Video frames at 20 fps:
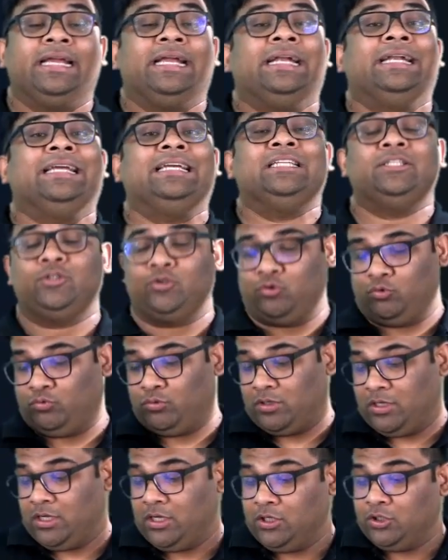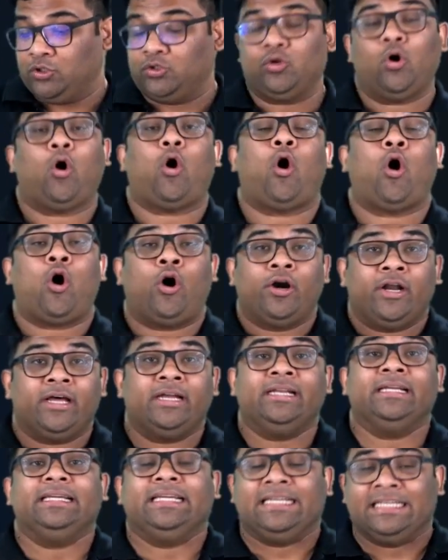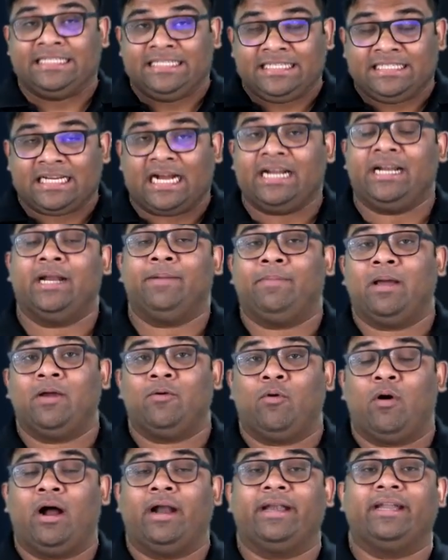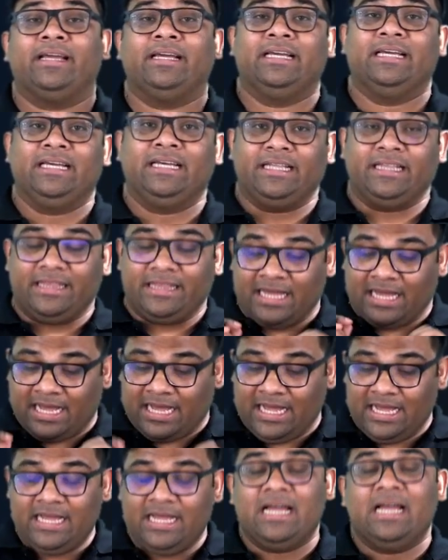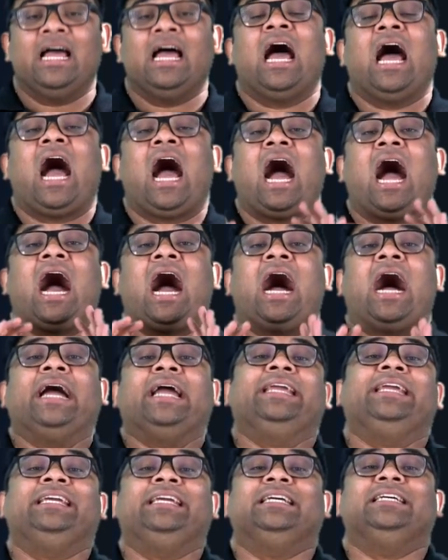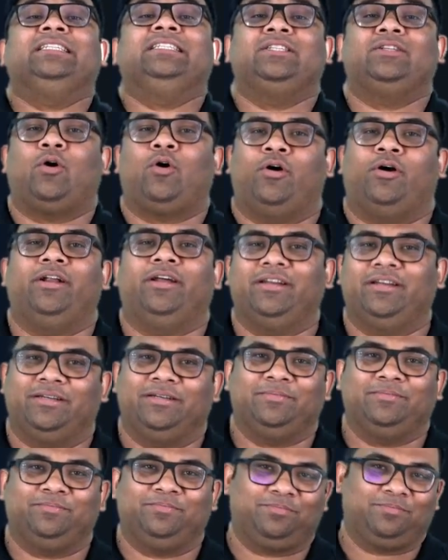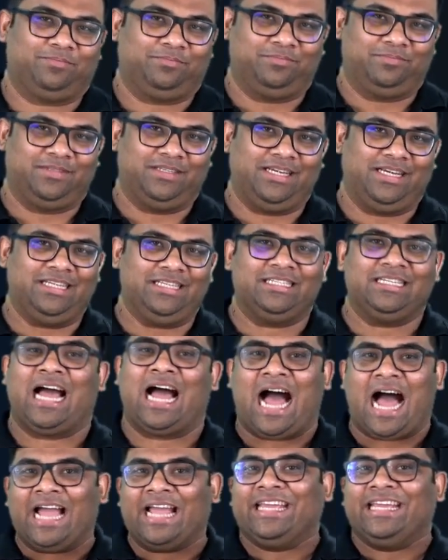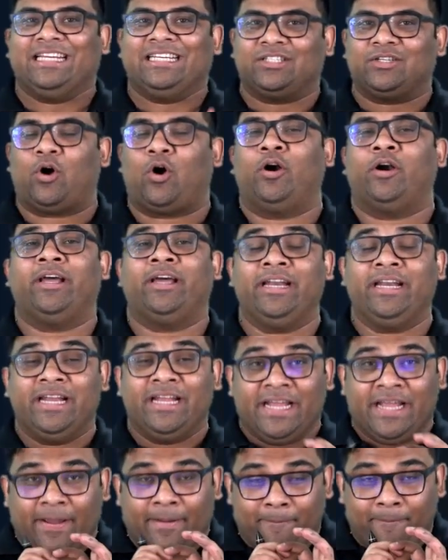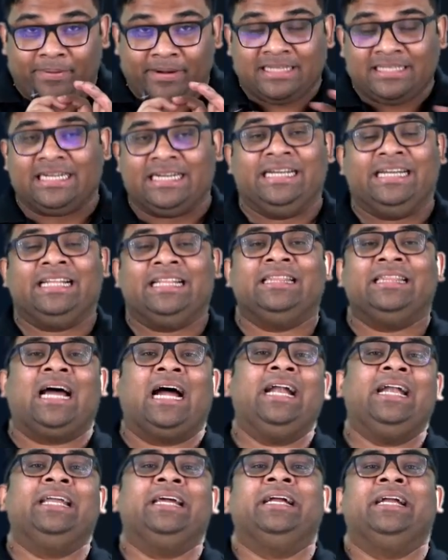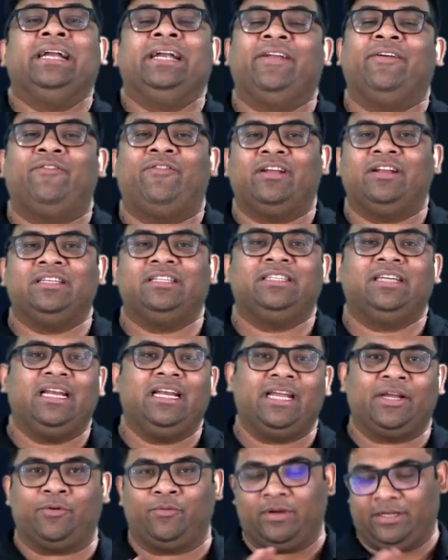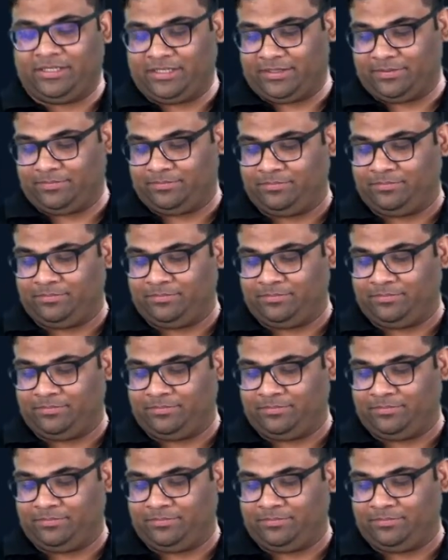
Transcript: It is 2. So order is decided by what? The highest order. Yes, highest order present in that differential equation.